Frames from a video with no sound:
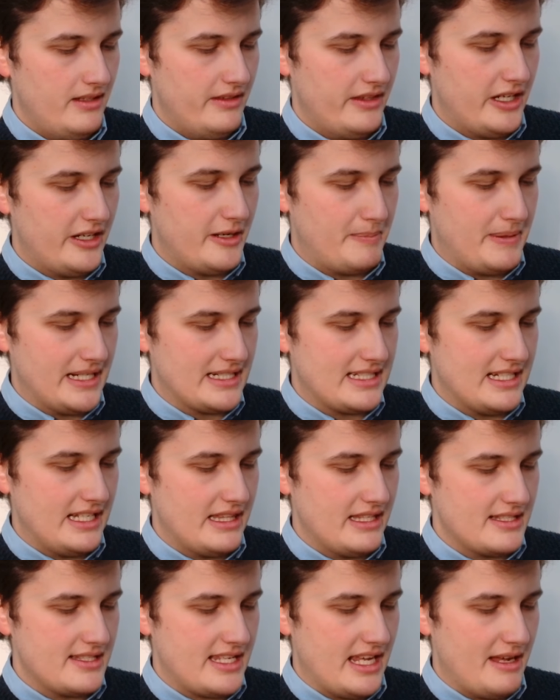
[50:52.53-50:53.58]
they're depicted
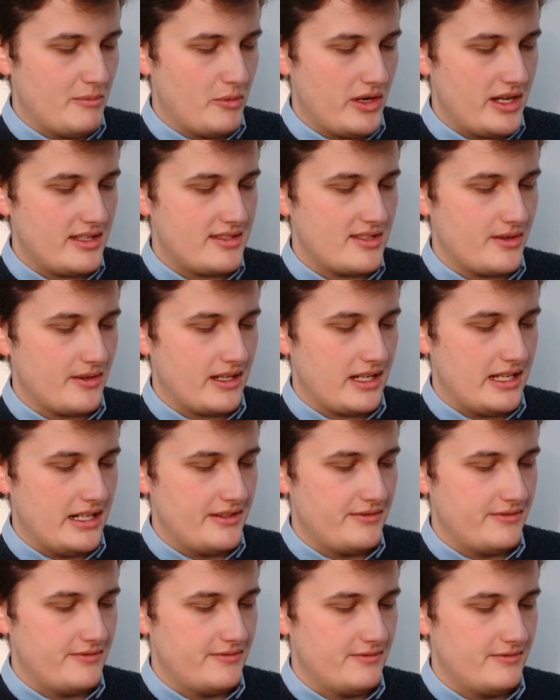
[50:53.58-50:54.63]
in the same way. So it kind
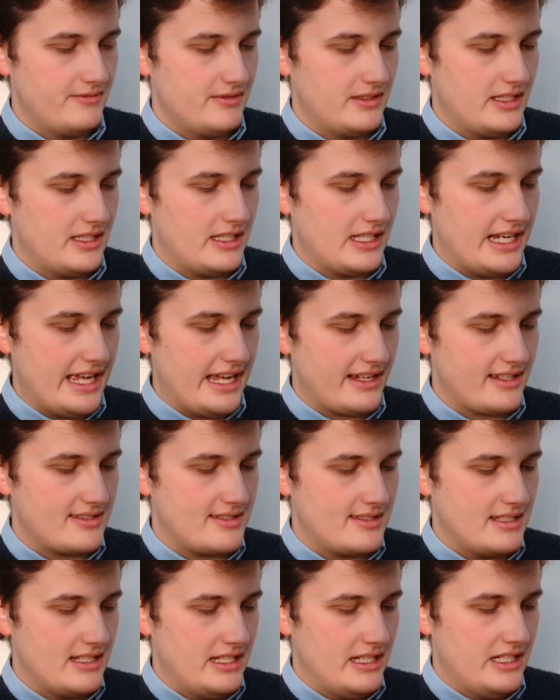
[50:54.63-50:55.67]
of
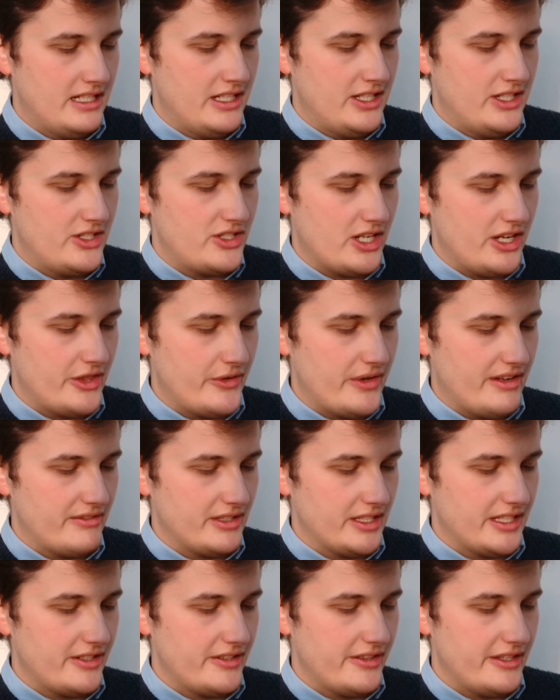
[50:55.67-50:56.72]
connects John the
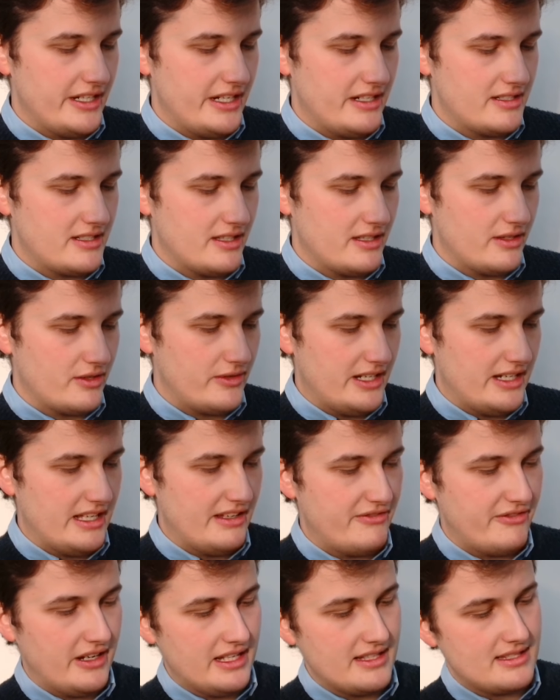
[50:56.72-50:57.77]
Revelator there to the three
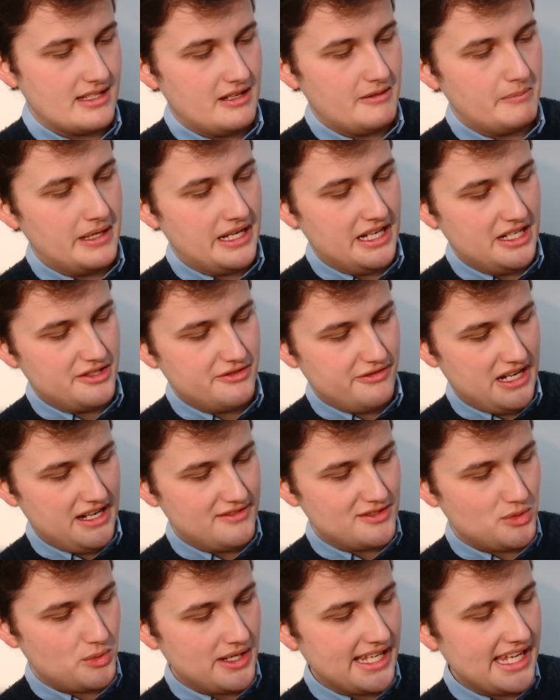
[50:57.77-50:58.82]
Nephites on page
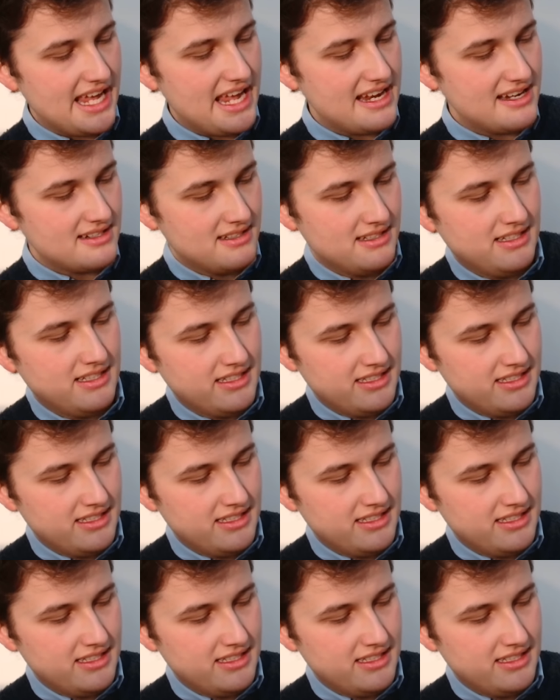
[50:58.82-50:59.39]
528.